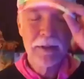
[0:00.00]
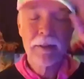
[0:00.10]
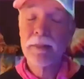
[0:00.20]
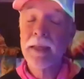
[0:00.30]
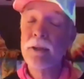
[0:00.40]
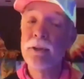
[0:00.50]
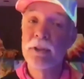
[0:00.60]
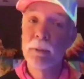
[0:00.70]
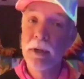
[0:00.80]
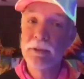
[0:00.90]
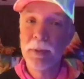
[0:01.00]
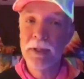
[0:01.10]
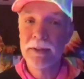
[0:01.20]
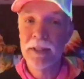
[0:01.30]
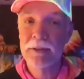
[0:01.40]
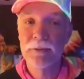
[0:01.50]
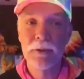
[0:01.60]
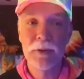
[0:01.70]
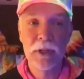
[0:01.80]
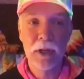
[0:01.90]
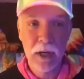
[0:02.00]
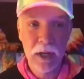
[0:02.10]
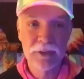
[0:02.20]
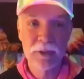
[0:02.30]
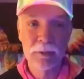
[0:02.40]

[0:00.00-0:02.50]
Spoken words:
Thank you so much, Benedict, for the awesome